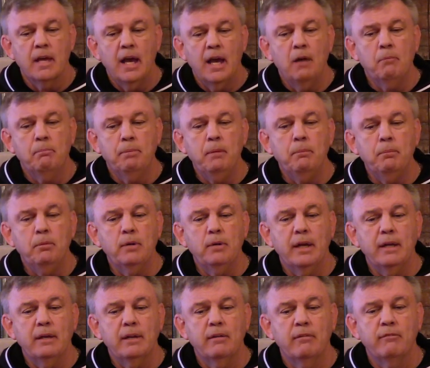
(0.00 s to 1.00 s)
how people
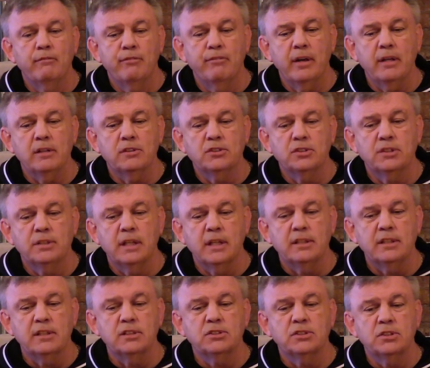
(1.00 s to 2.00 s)
get convinced
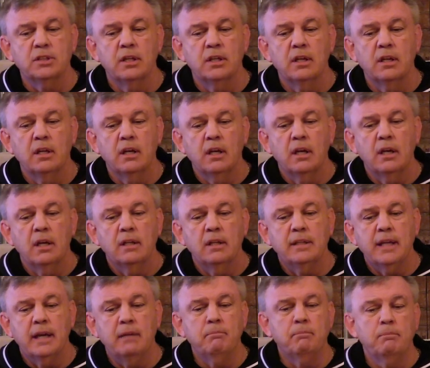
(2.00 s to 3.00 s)
that this,
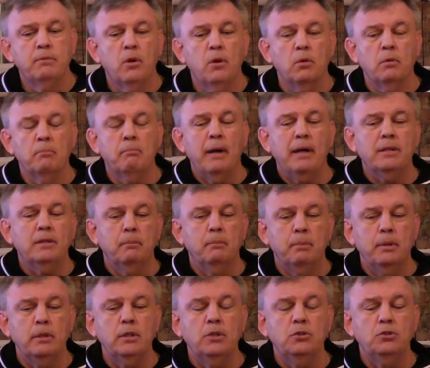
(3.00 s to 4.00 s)
that going back to
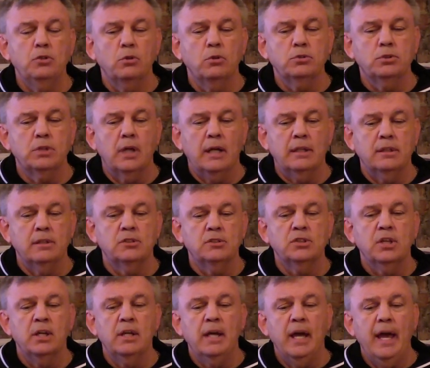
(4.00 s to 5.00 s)
Billy Joe
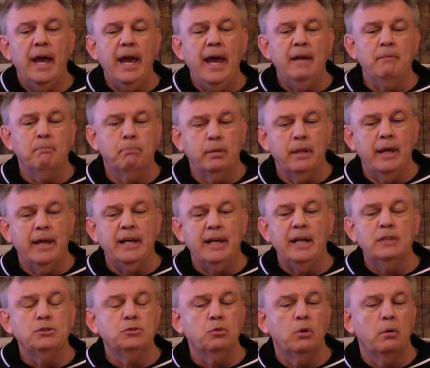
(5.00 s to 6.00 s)
Saunders and Plant,
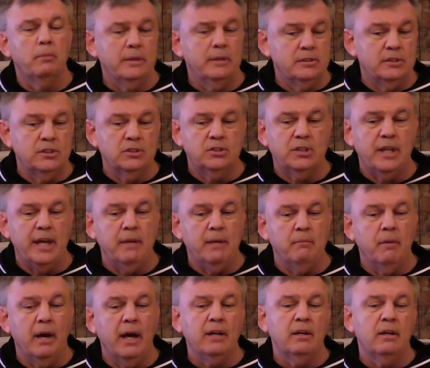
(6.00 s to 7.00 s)
I saw him as the
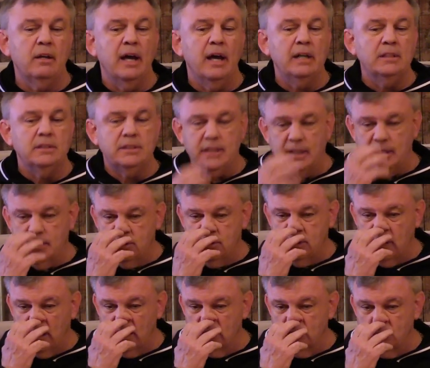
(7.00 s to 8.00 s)
same. I, I said
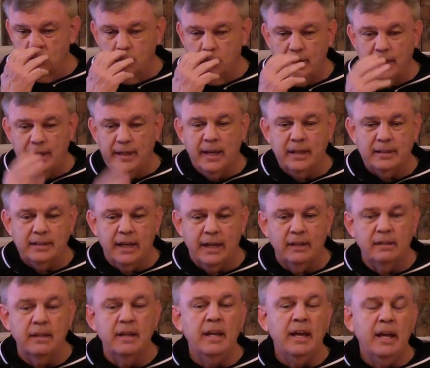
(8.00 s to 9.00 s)
Saunders would get knocked
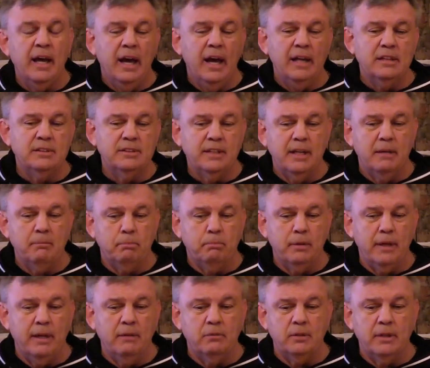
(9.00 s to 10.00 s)
out. I said
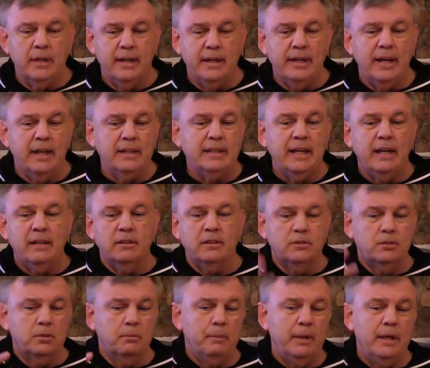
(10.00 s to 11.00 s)
Plant would get knocked out.
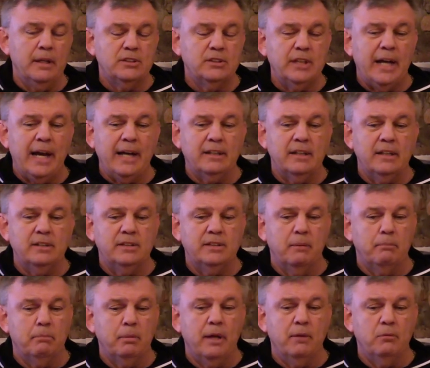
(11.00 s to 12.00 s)
And to be exact, I
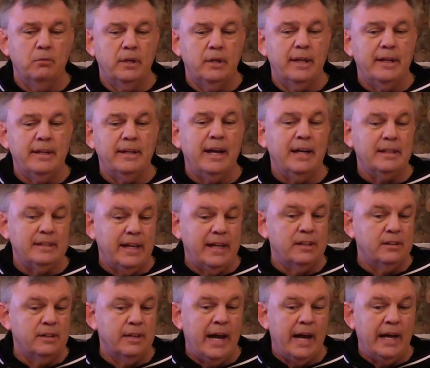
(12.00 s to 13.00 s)
said Plant would get knocked
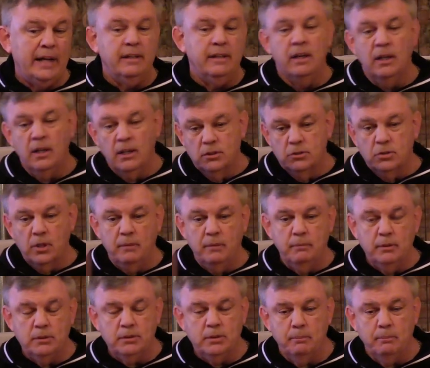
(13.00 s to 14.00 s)
out in nine. So I
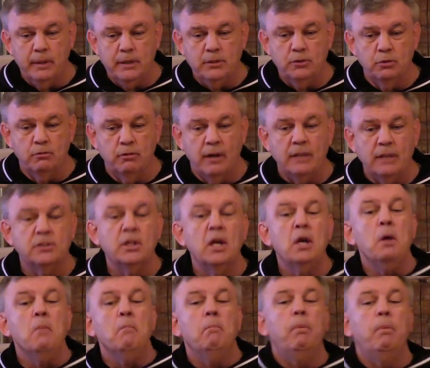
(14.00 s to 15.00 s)
missed it by two rounds.
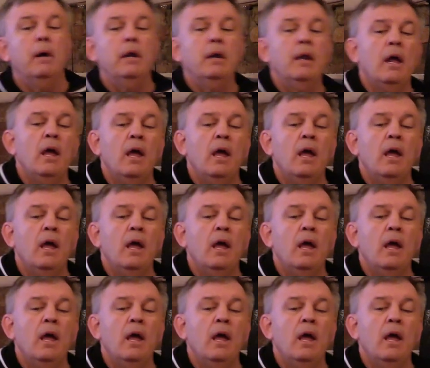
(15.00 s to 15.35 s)
But